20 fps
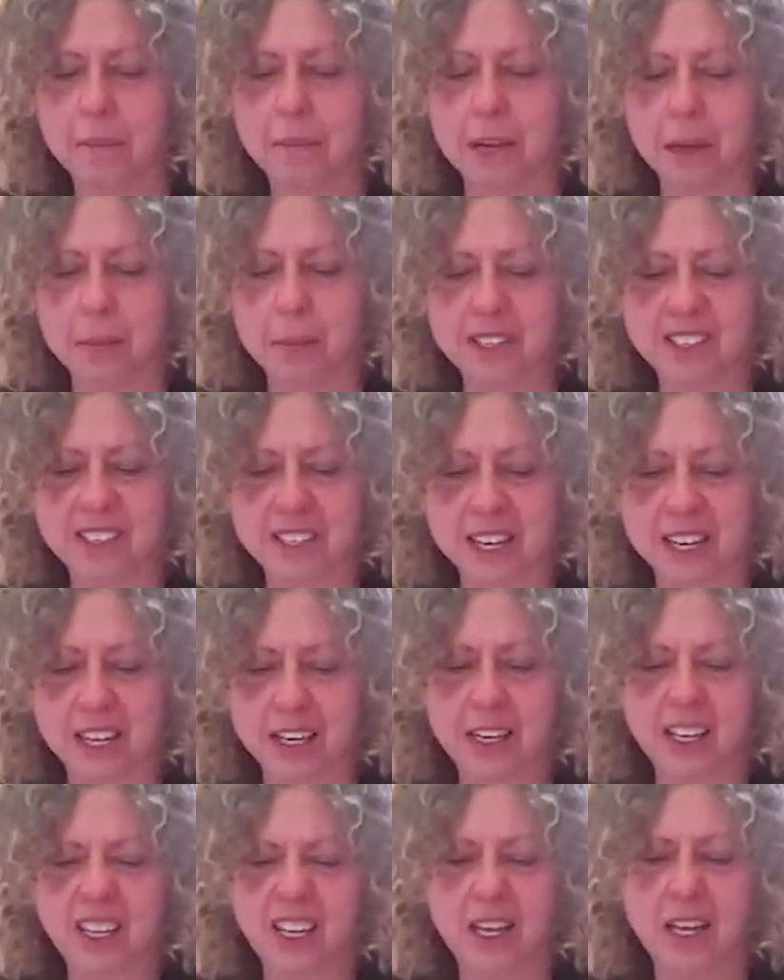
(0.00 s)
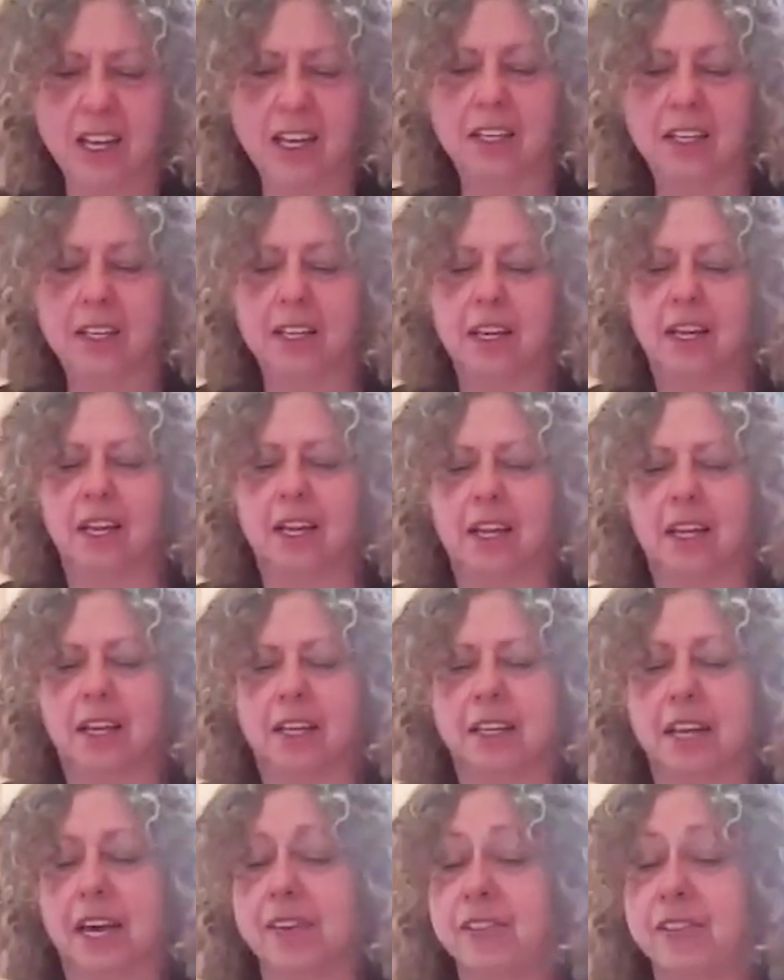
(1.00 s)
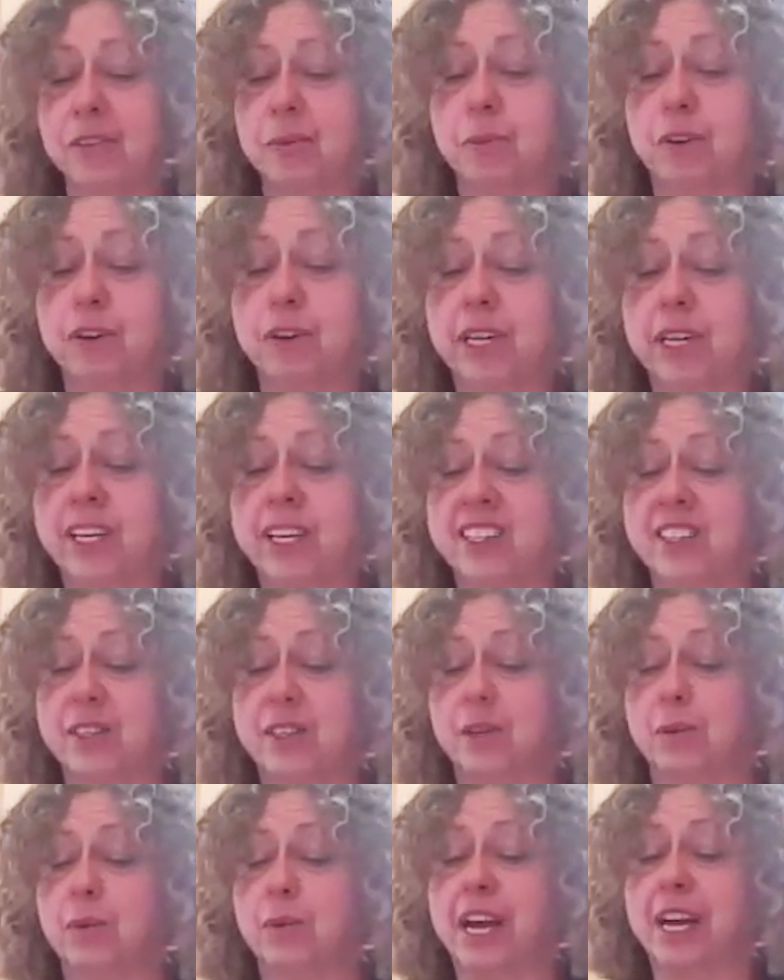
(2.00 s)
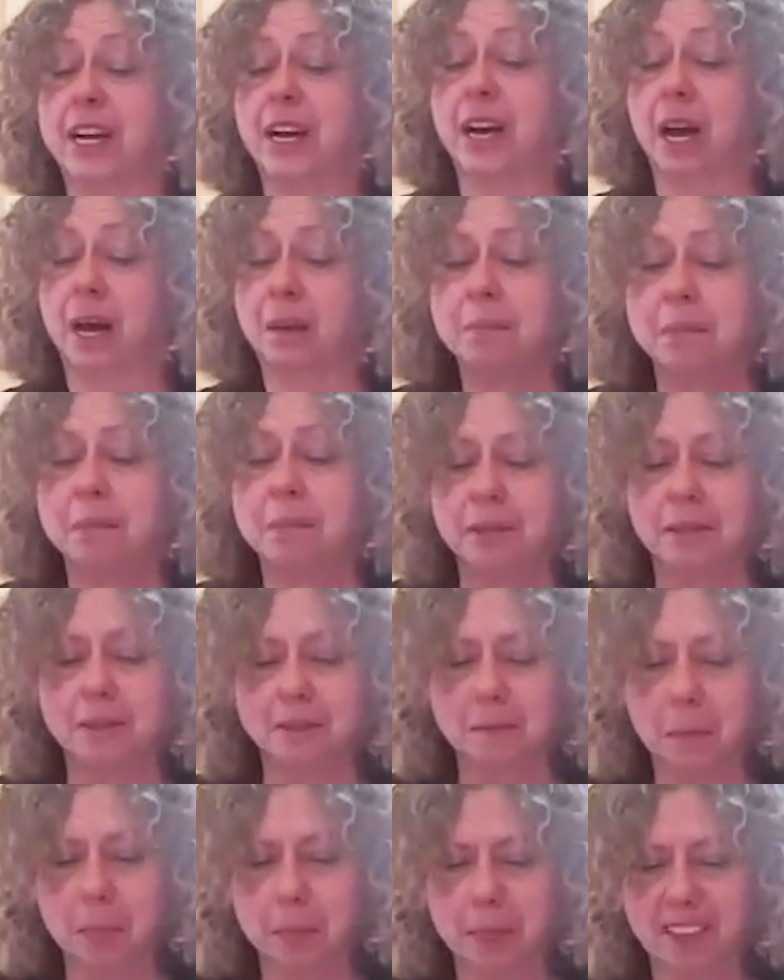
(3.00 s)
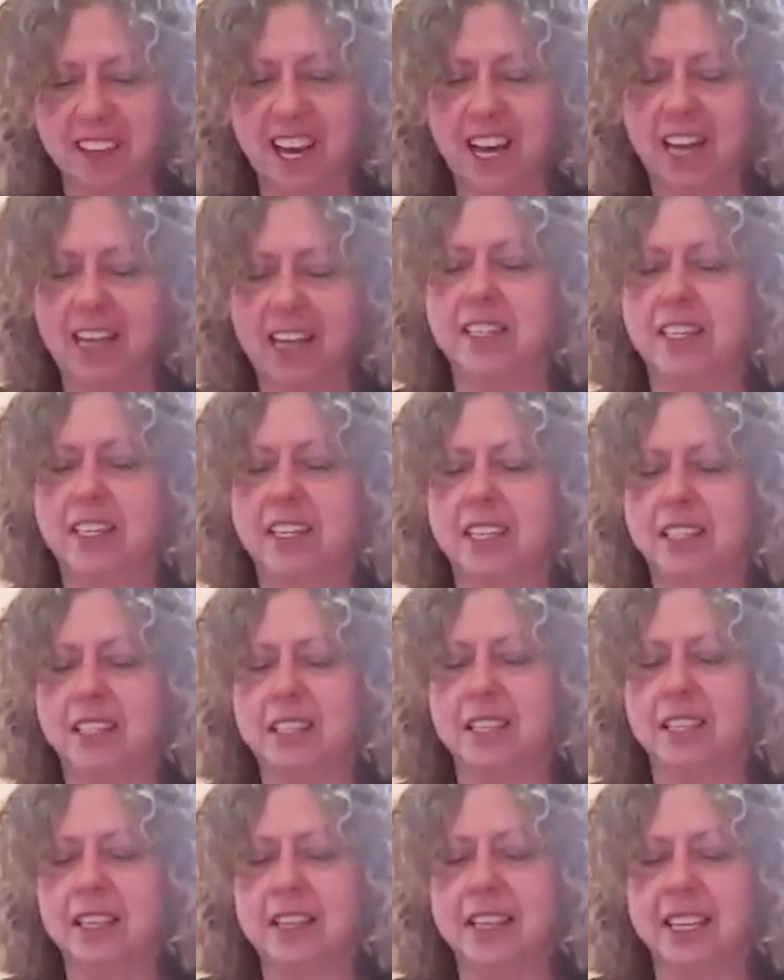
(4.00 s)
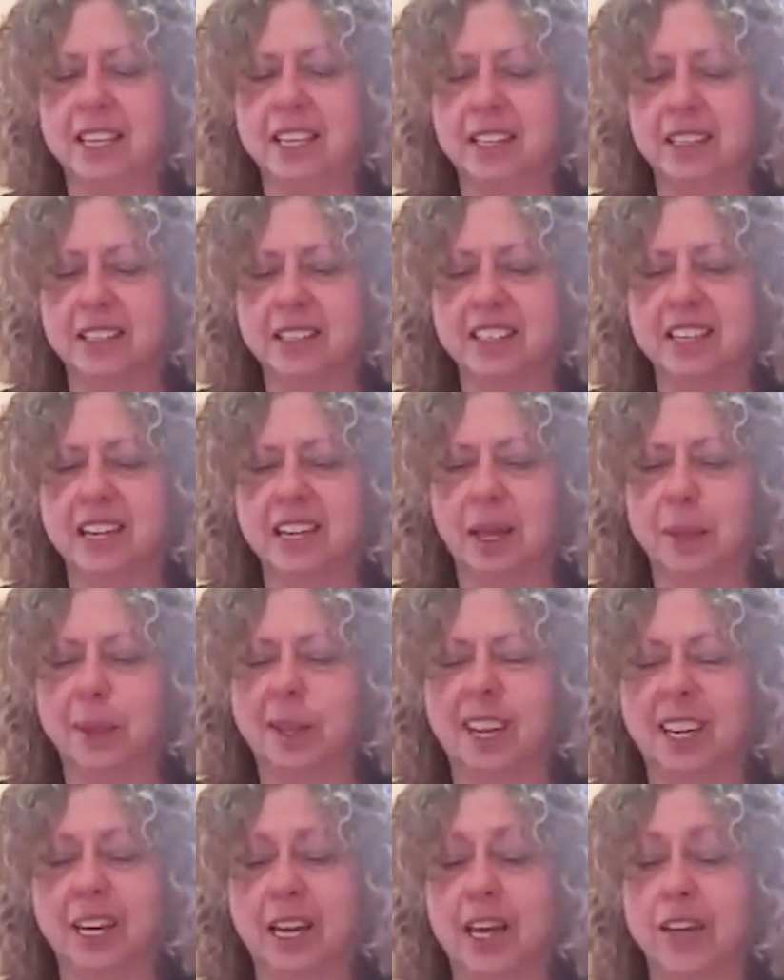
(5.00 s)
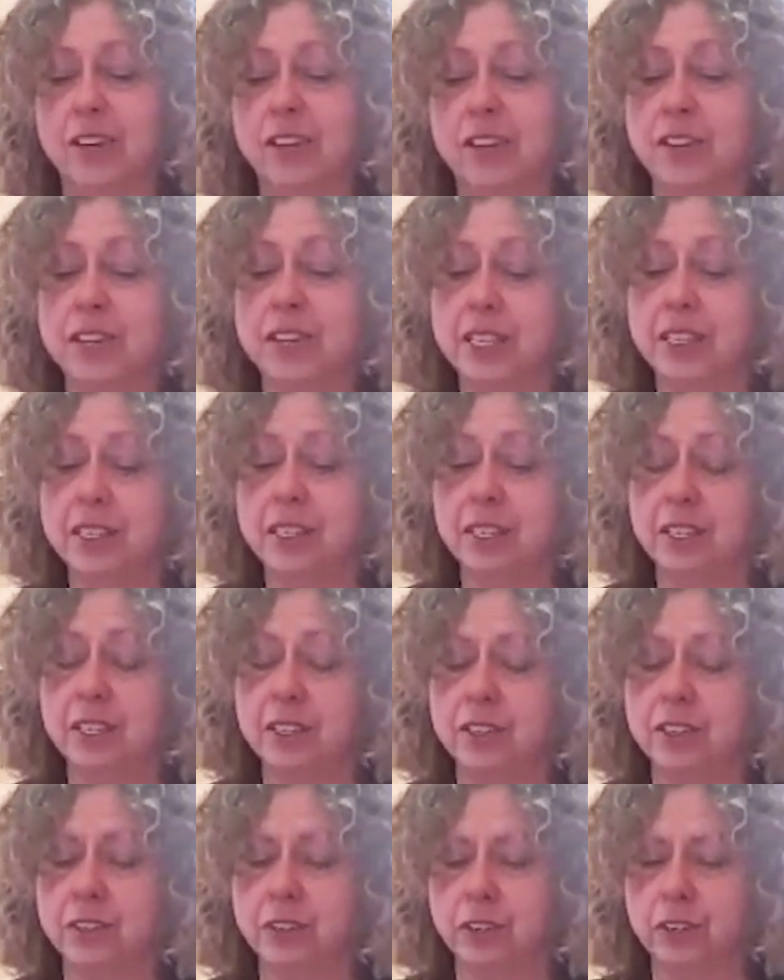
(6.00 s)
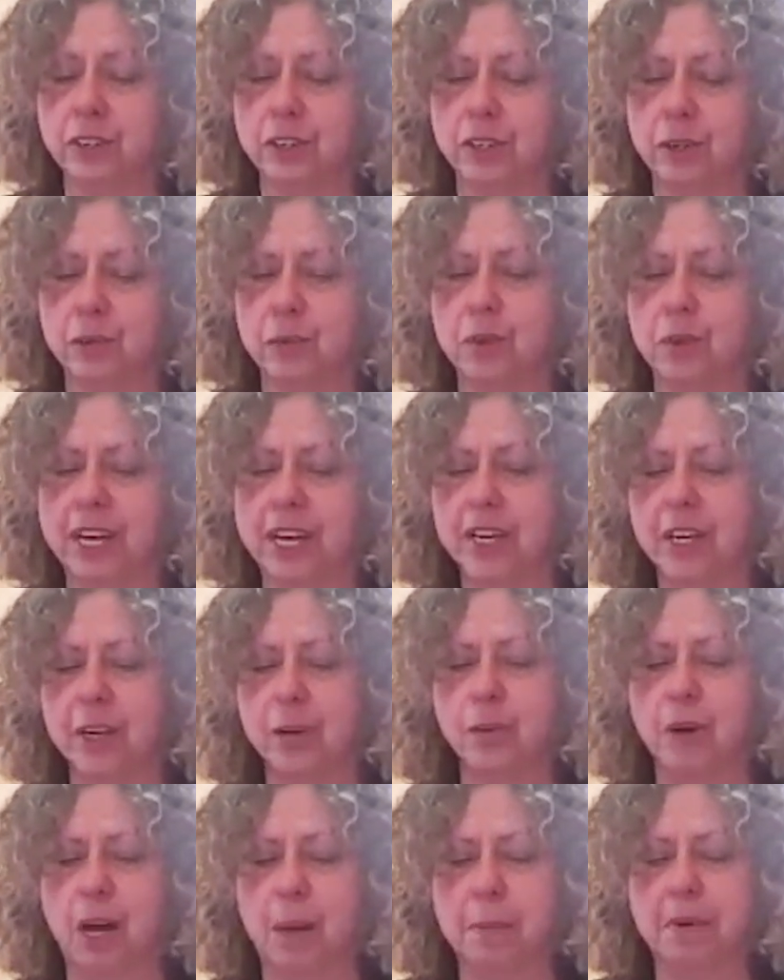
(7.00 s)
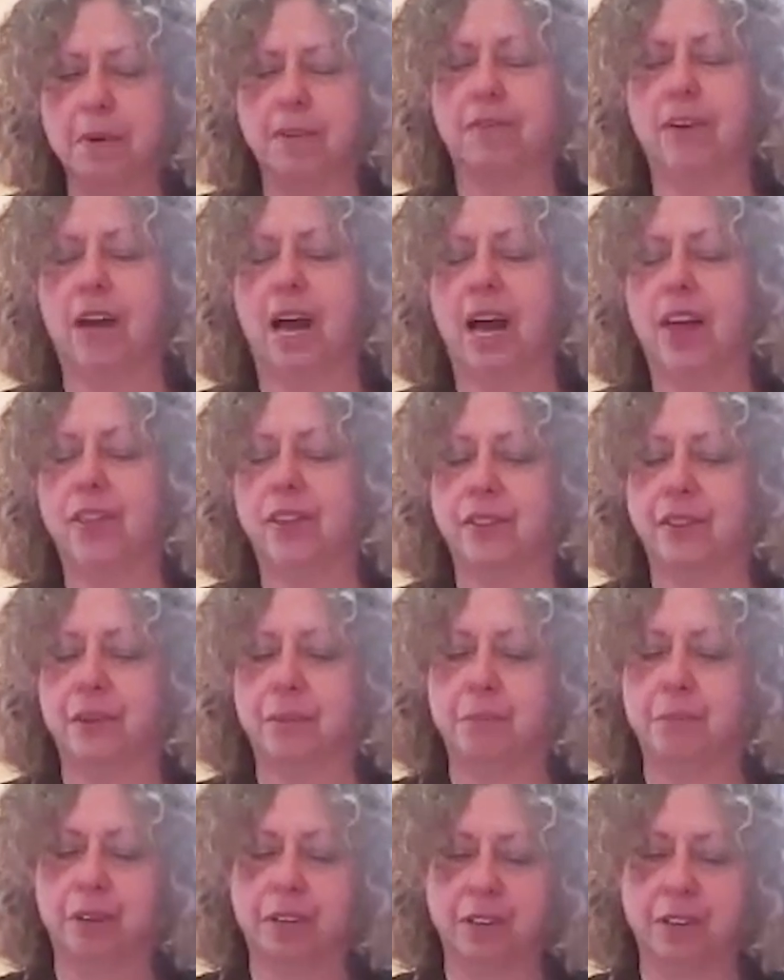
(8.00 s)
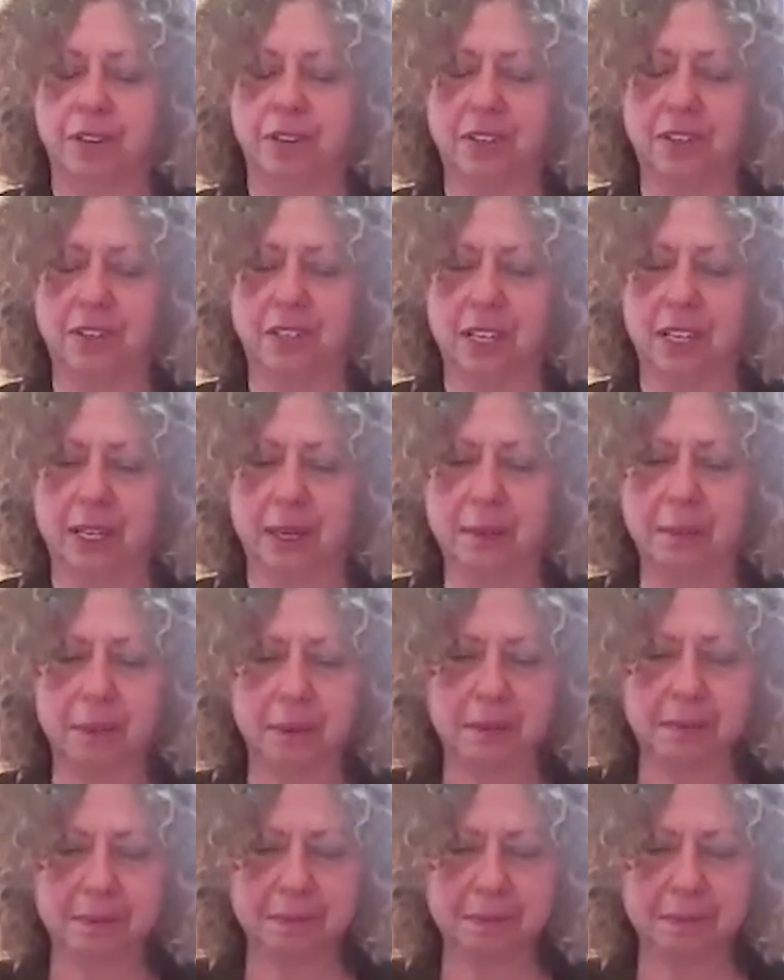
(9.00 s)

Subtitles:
Pema said, life's work is to wake up and to let the things that enter into the circle wake you up rather than put you to sleep.